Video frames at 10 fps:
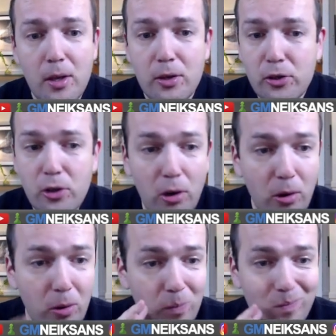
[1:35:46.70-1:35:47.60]

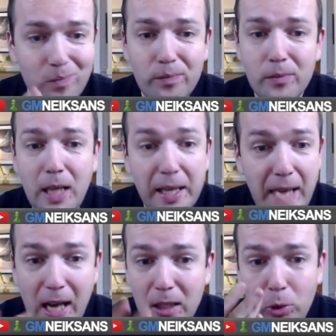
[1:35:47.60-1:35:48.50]
So
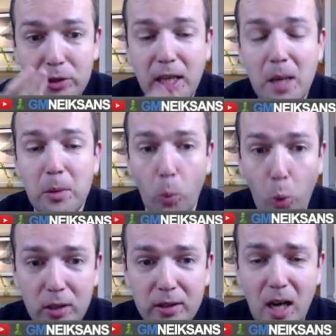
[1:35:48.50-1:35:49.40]
Karyakin won the game. The
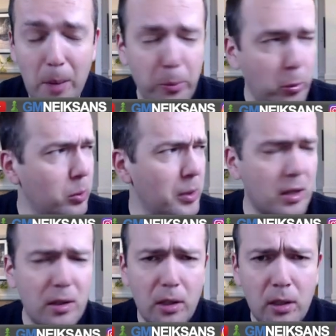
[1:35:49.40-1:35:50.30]
World Cup. What was it?